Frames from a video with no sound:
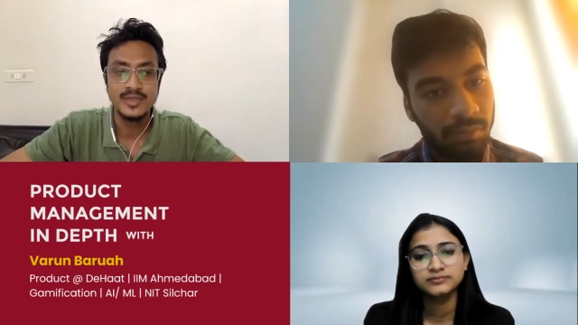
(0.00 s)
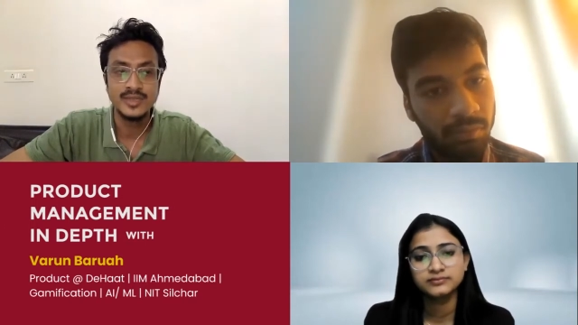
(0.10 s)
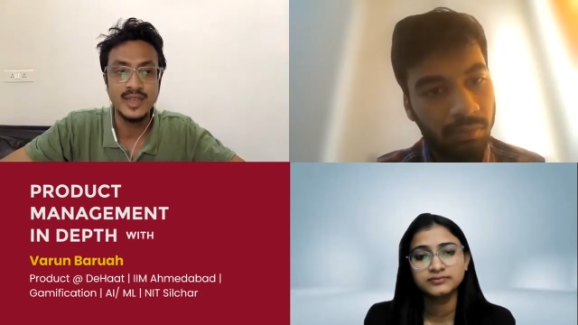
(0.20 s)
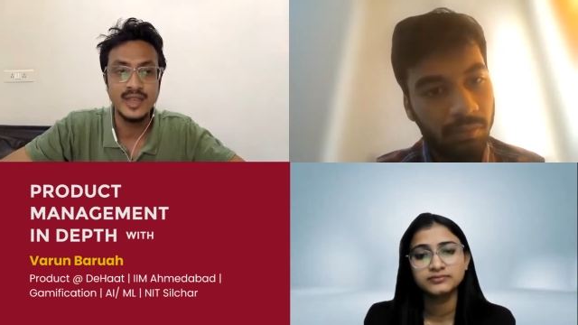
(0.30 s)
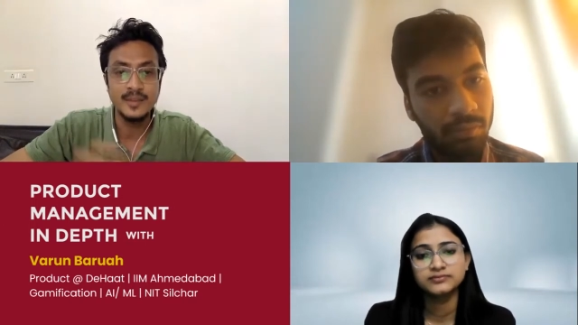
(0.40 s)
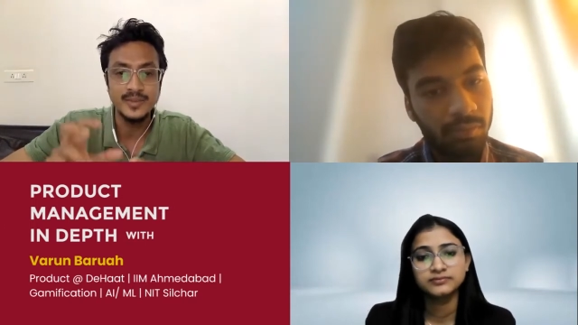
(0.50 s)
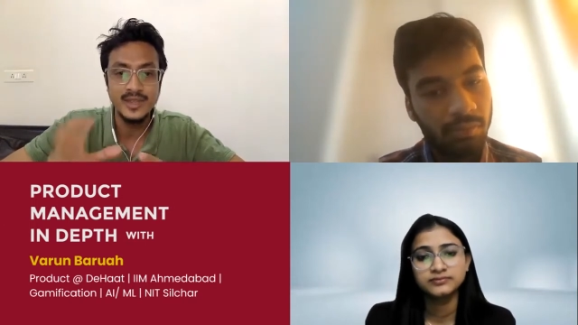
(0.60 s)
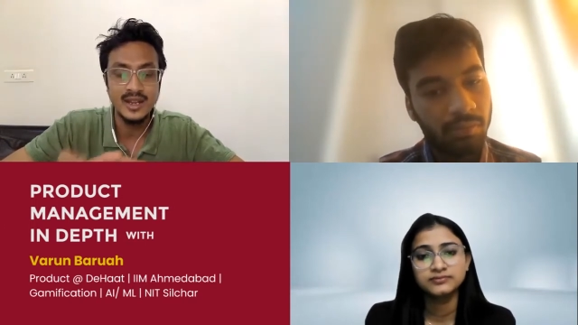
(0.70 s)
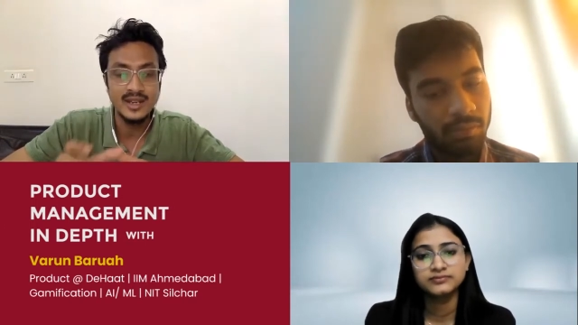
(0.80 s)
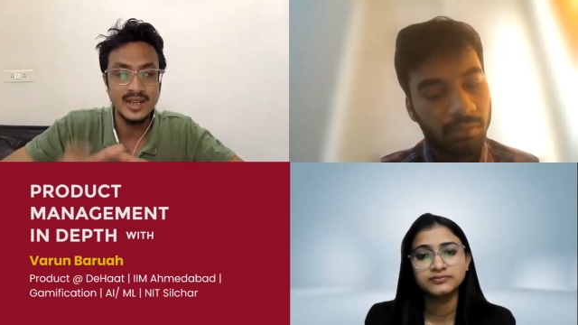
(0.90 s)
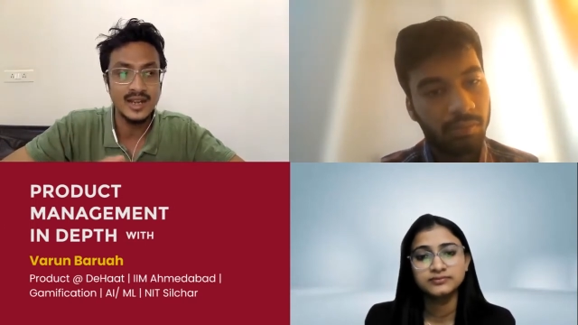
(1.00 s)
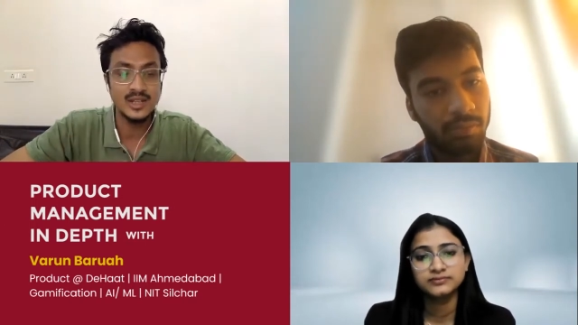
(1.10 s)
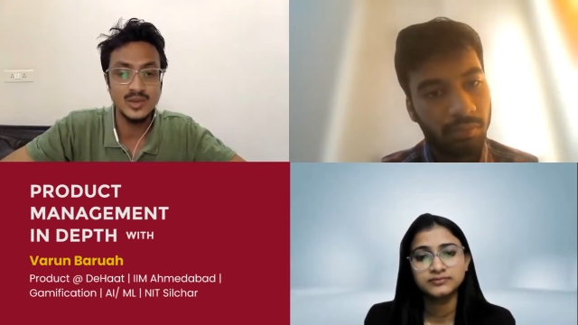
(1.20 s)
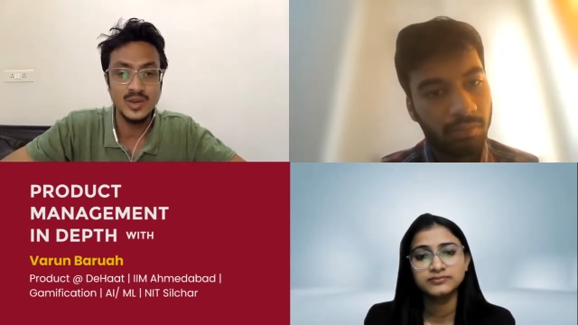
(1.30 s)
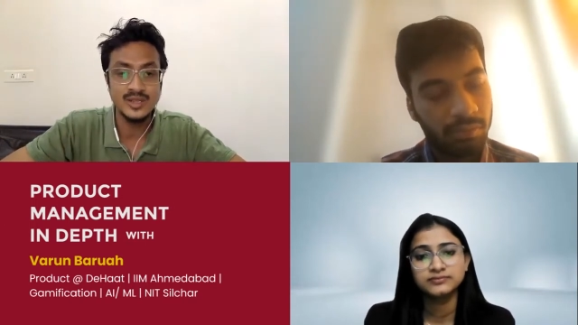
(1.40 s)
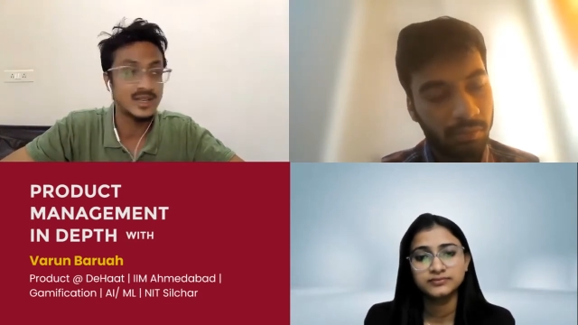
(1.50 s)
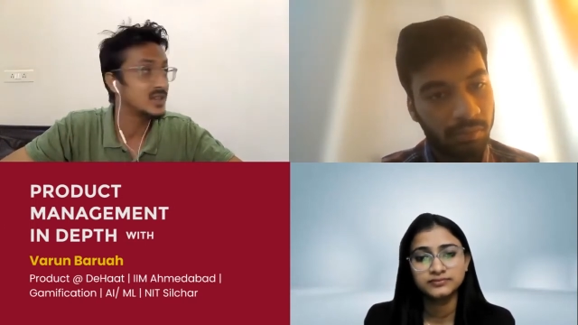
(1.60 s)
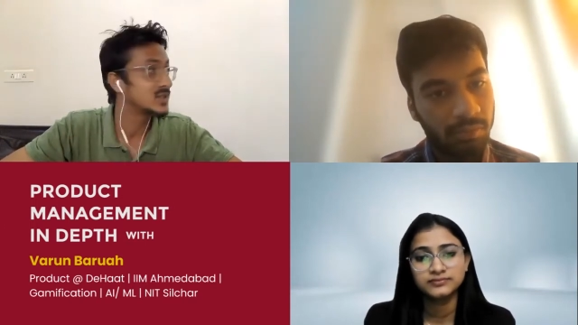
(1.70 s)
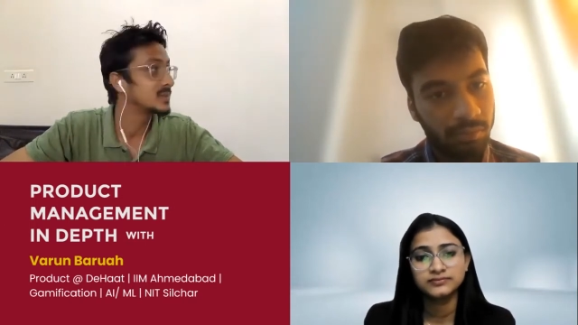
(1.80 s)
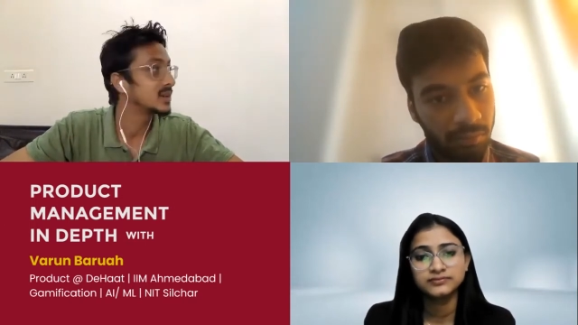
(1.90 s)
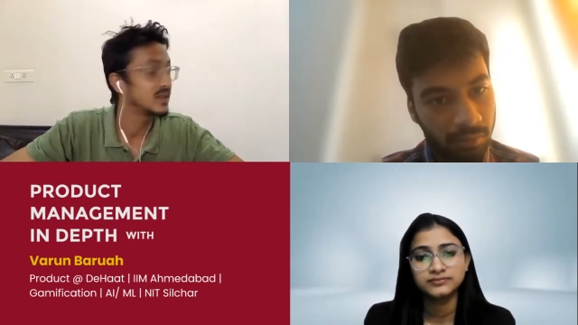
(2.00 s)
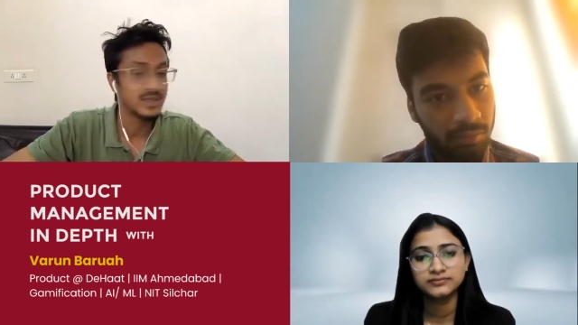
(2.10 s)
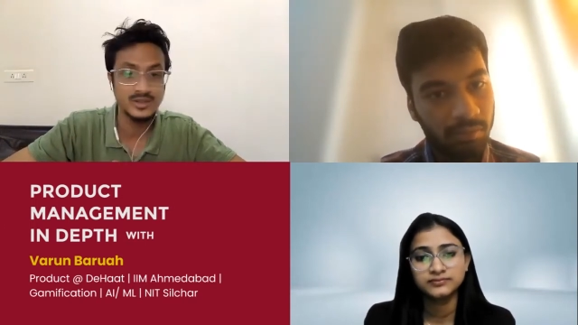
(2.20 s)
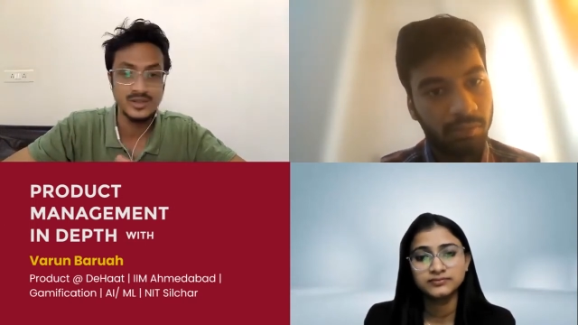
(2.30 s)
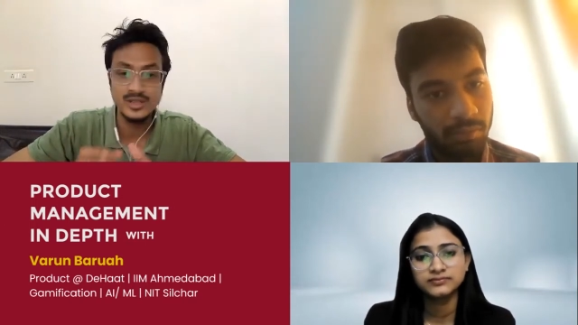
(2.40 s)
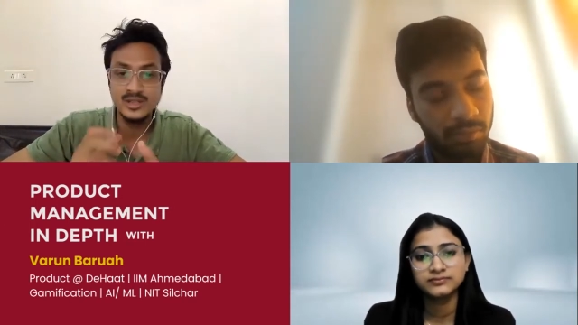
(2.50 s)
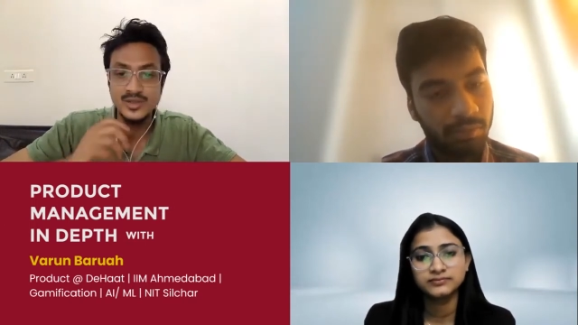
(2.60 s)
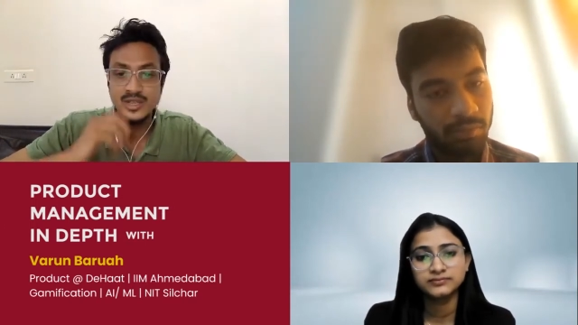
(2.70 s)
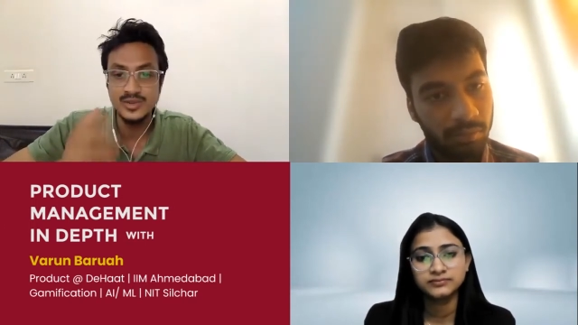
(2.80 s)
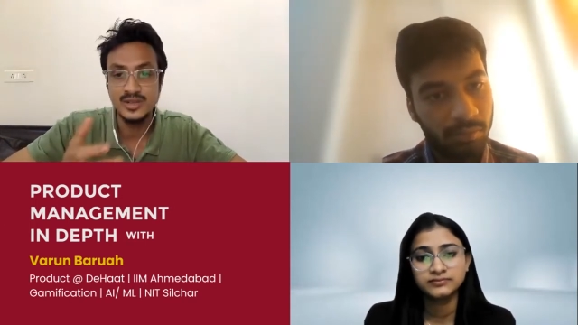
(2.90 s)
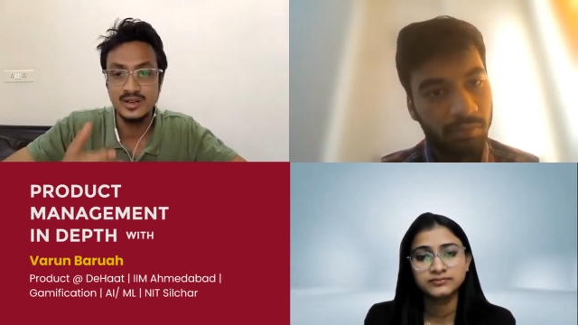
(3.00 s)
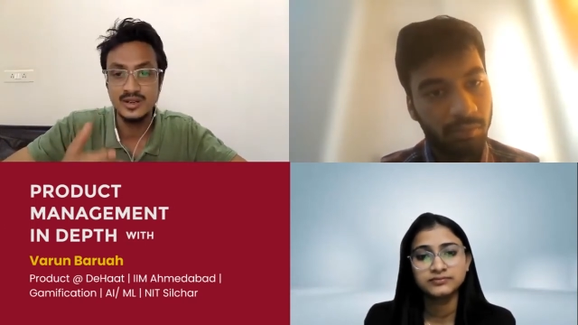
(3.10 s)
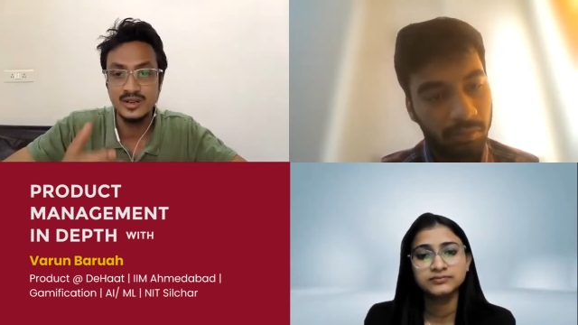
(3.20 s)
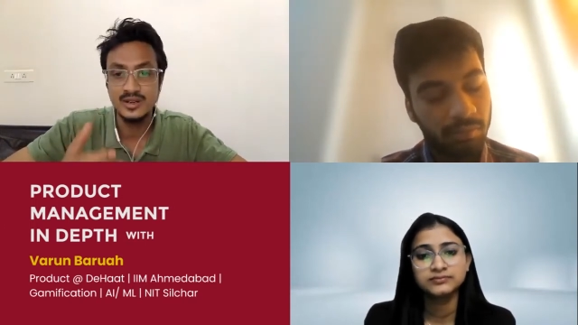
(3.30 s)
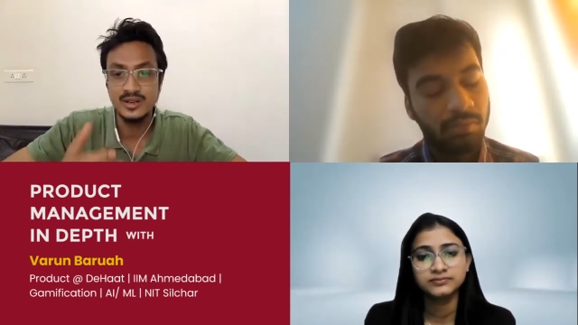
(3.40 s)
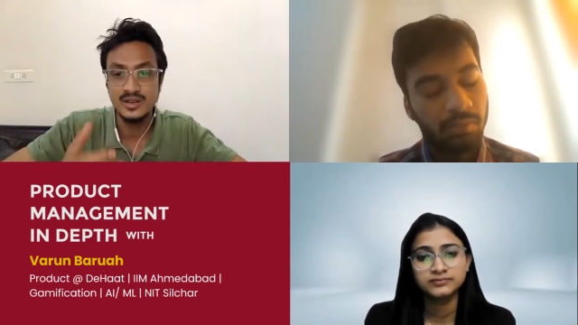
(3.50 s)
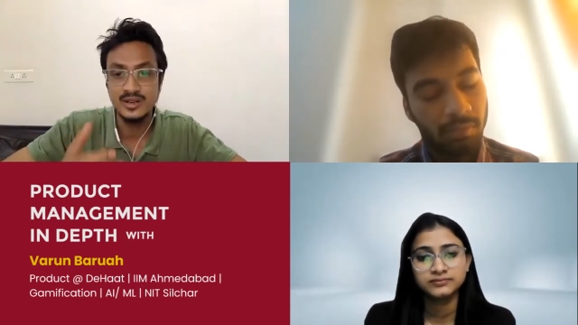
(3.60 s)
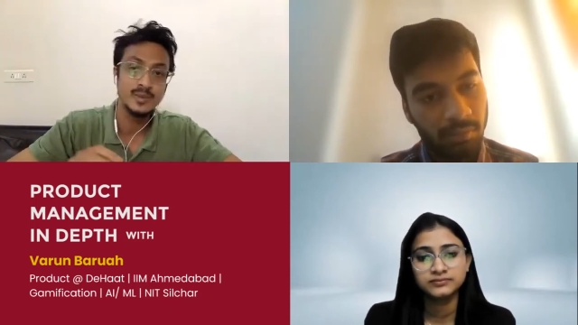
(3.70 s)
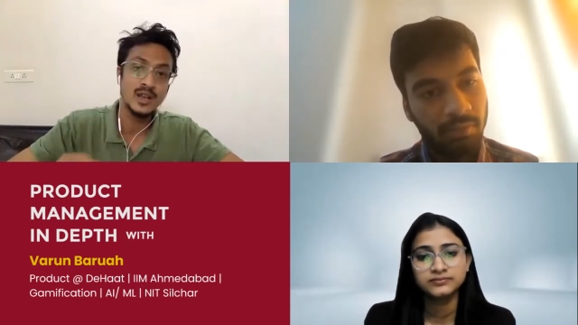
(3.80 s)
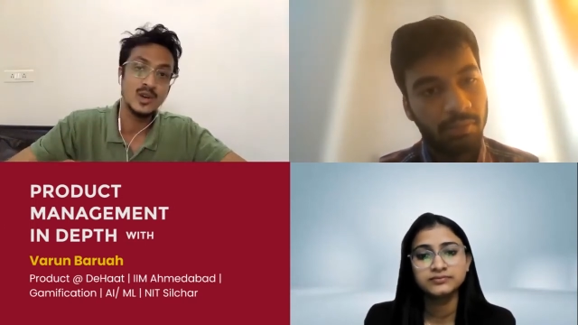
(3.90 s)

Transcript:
Speaker 1: they are they are targeted towards a customer they're, targeted to a user and it's solving a